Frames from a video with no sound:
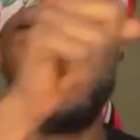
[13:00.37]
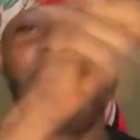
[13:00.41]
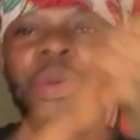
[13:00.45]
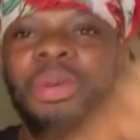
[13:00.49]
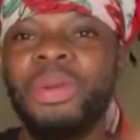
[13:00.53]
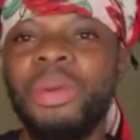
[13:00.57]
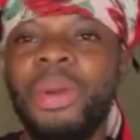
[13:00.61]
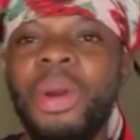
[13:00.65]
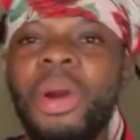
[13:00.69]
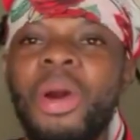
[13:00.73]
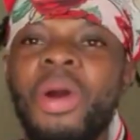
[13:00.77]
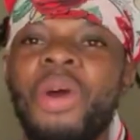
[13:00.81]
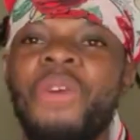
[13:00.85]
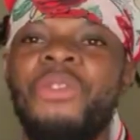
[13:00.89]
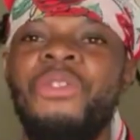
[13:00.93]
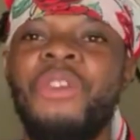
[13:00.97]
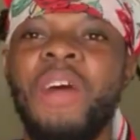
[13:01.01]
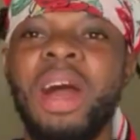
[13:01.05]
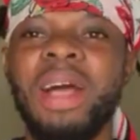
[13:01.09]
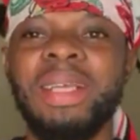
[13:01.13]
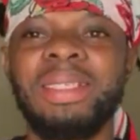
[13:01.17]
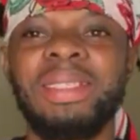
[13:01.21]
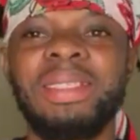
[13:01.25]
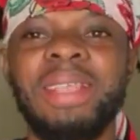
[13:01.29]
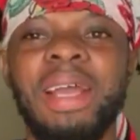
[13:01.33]
You
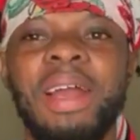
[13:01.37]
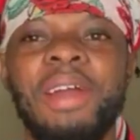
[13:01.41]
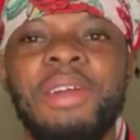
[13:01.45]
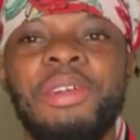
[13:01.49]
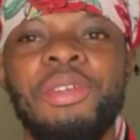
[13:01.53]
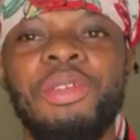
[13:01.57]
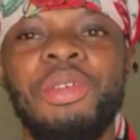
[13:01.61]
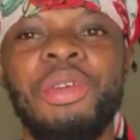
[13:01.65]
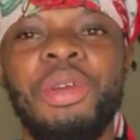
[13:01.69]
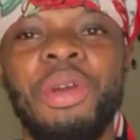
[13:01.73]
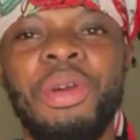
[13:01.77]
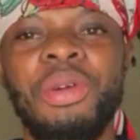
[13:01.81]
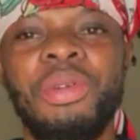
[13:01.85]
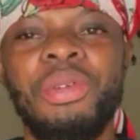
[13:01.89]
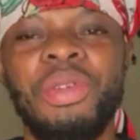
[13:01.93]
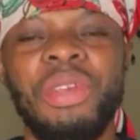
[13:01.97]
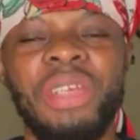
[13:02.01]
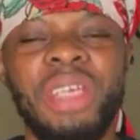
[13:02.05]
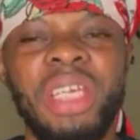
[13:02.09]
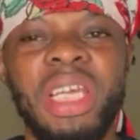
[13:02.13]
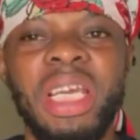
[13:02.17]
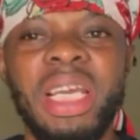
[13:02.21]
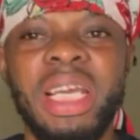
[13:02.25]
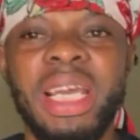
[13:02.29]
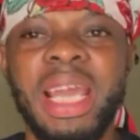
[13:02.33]
faster,
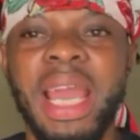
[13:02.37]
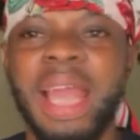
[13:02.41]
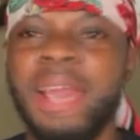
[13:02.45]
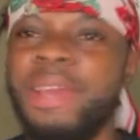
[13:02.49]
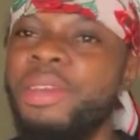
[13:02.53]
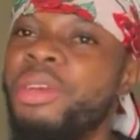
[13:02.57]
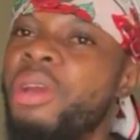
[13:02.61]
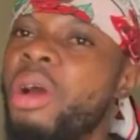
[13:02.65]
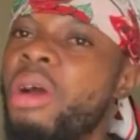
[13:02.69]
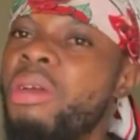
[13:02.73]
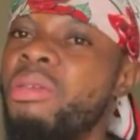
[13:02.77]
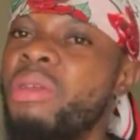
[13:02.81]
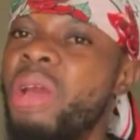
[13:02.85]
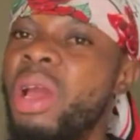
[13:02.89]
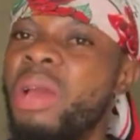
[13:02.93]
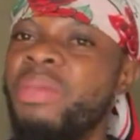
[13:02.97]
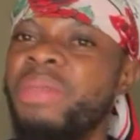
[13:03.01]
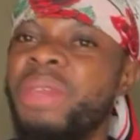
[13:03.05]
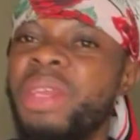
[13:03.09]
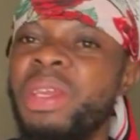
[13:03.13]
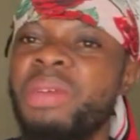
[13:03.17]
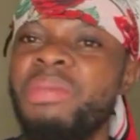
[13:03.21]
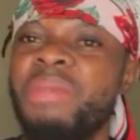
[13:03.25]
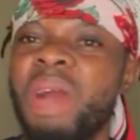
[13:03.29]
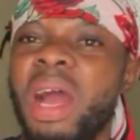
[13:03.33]
this girl, you don't know if
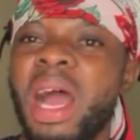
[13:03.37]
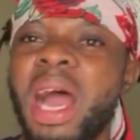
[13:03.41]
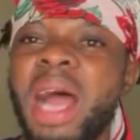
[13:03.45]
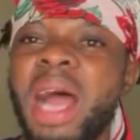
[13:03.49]
the man